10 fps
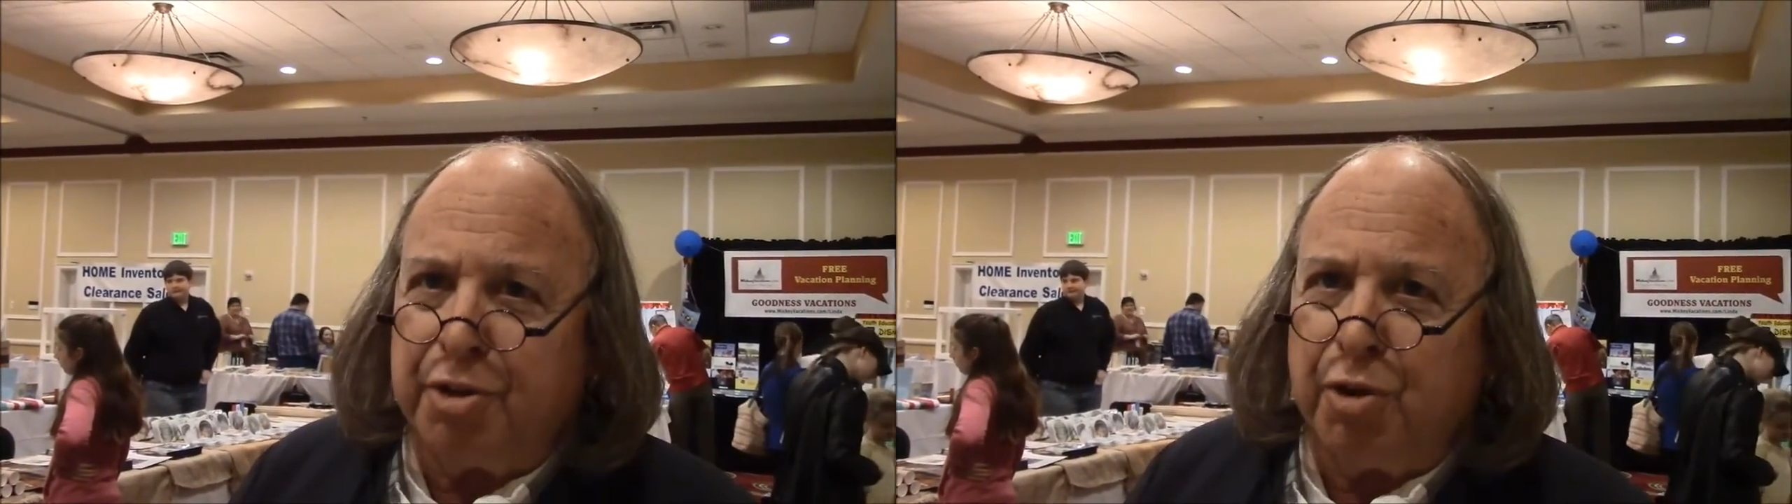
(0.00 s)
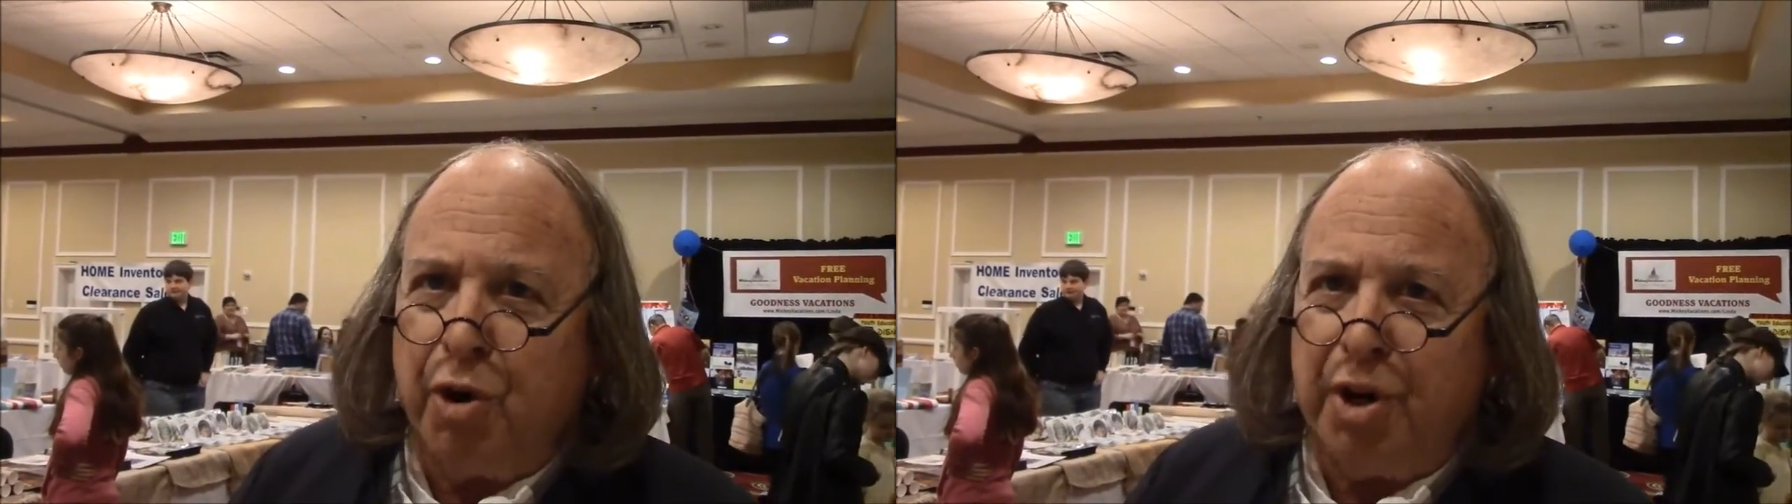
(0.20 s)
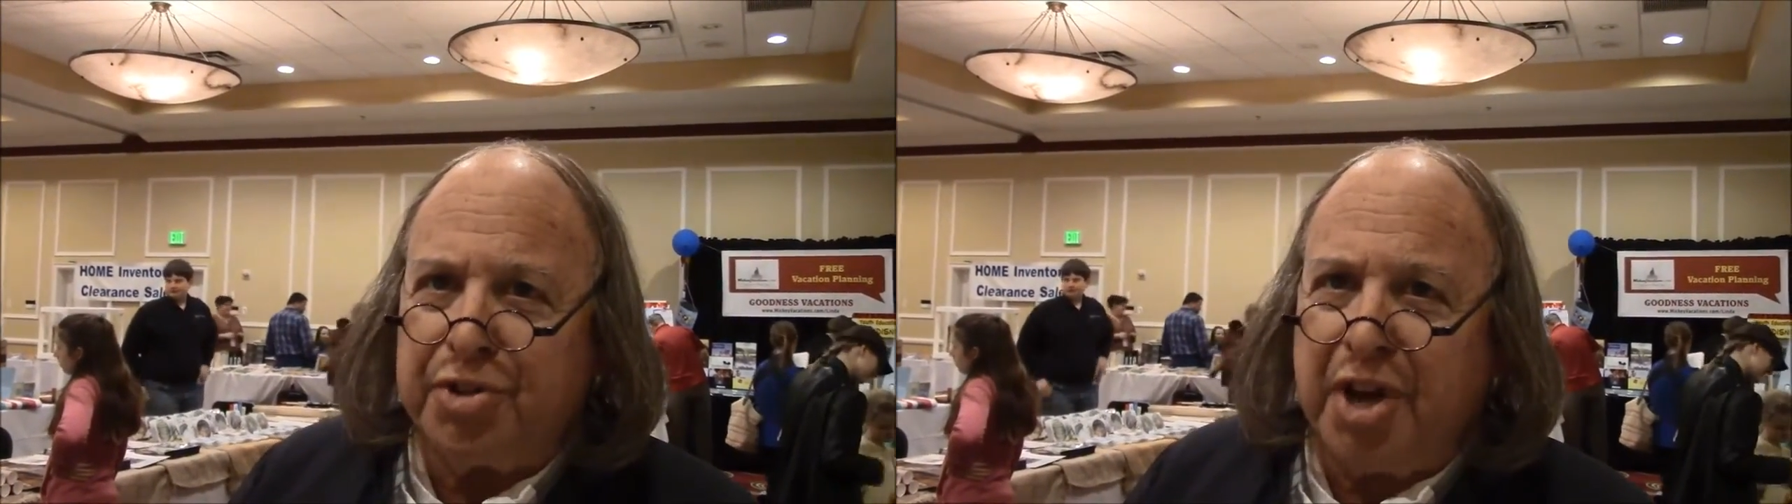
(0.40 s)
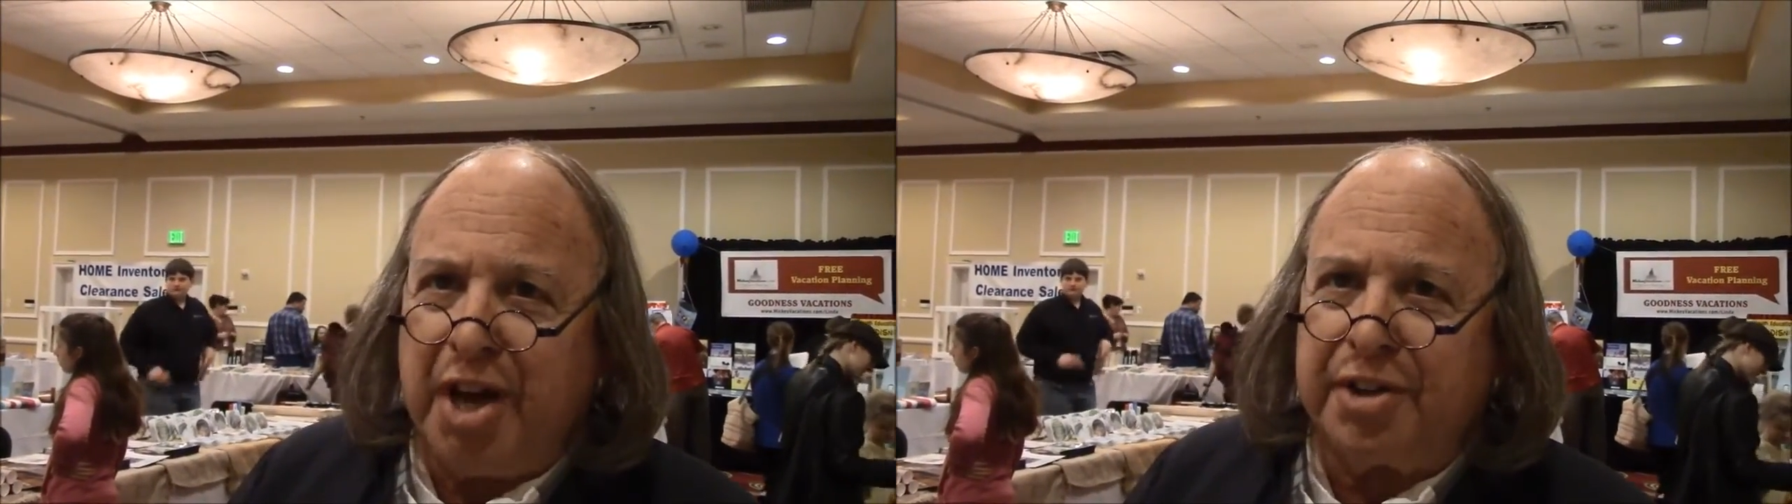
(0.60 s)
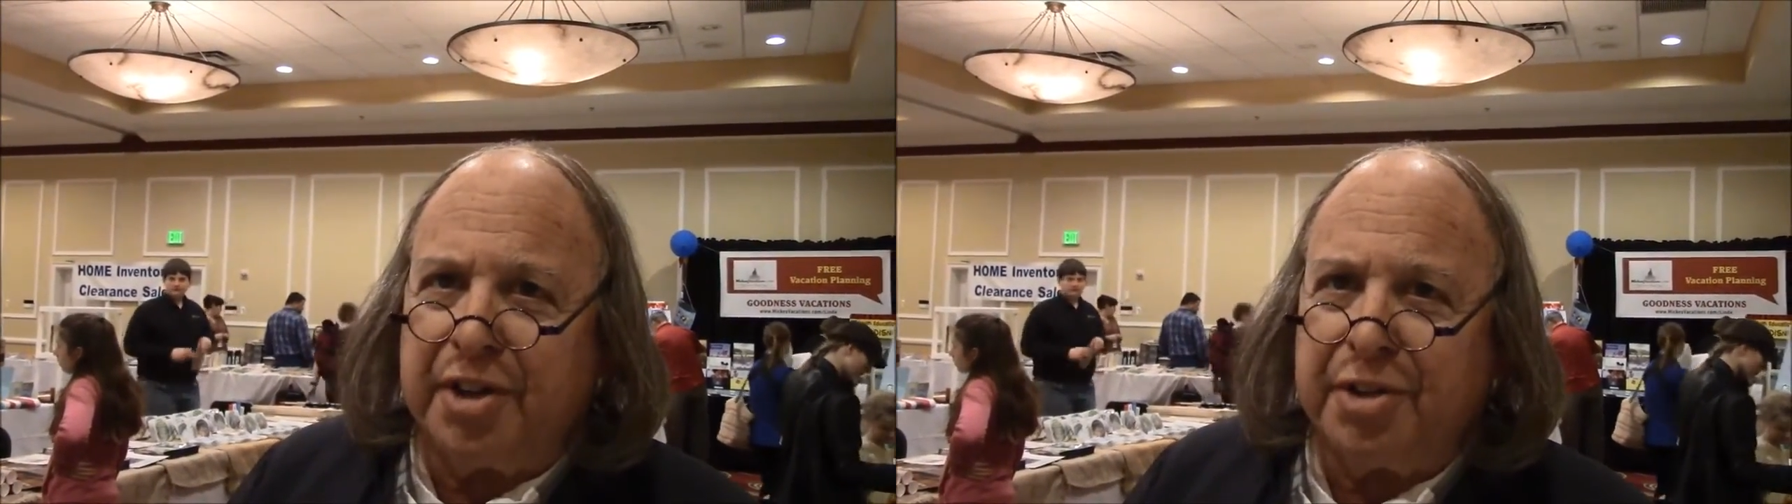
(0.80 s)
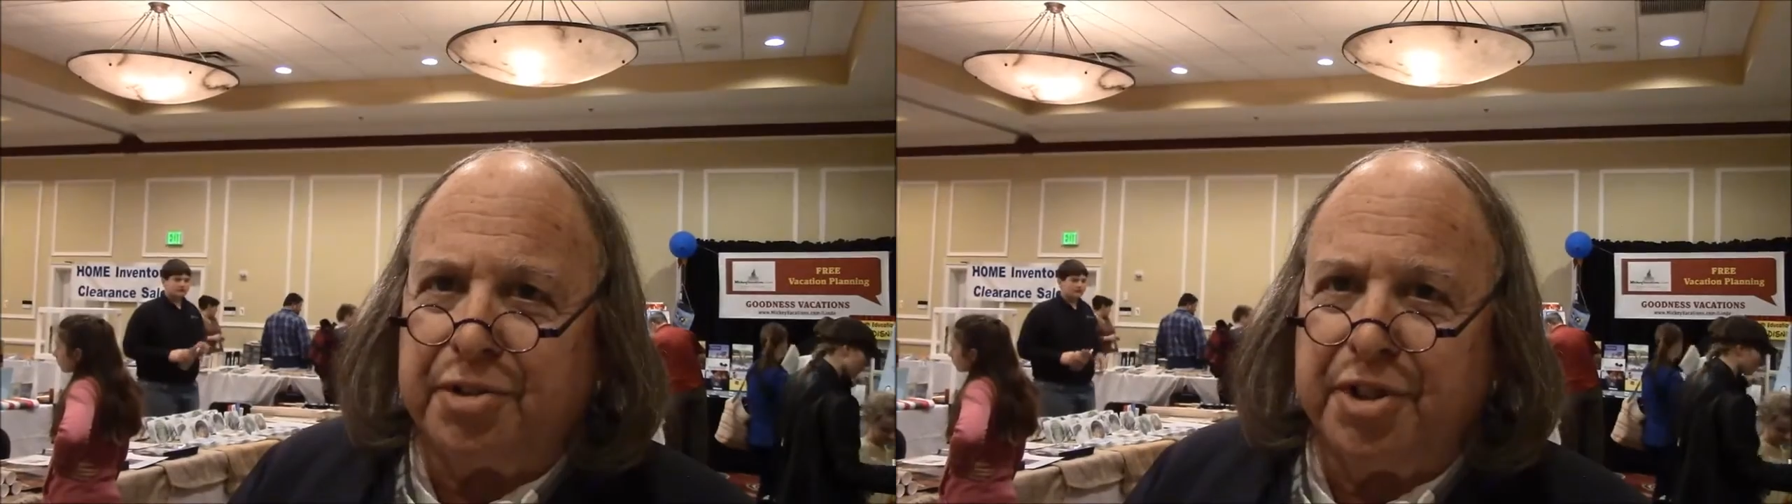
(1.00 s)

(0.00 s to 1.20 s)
to grow as hot as